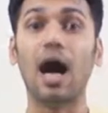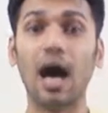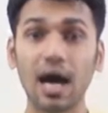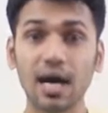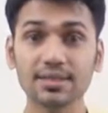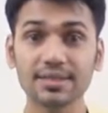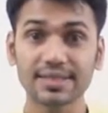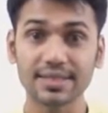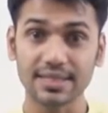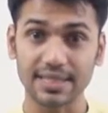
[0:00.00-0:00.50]

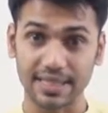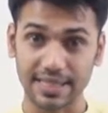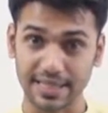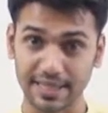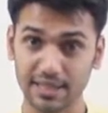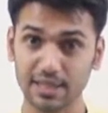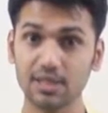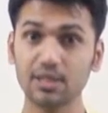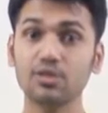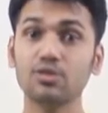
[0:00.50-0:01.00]

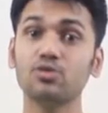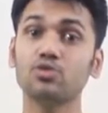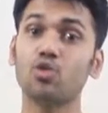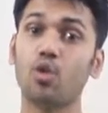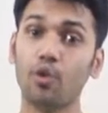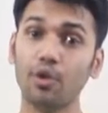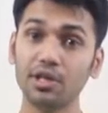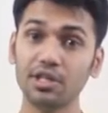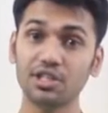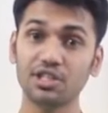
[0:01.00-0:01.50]
asking
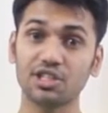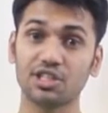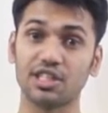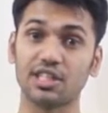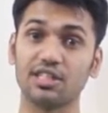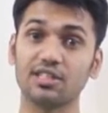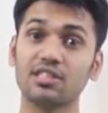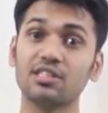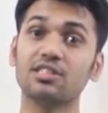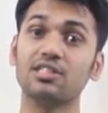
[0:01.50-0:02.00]

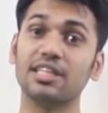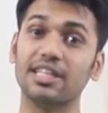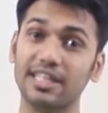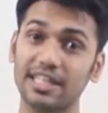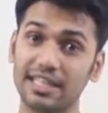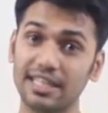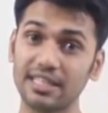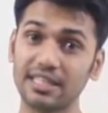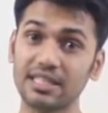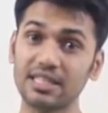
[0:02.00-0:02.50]
questions
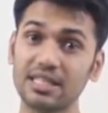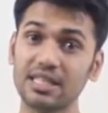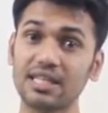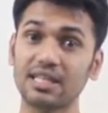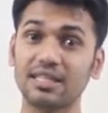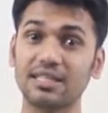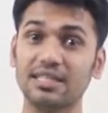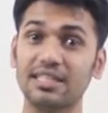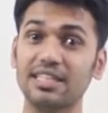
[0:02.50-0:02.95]
is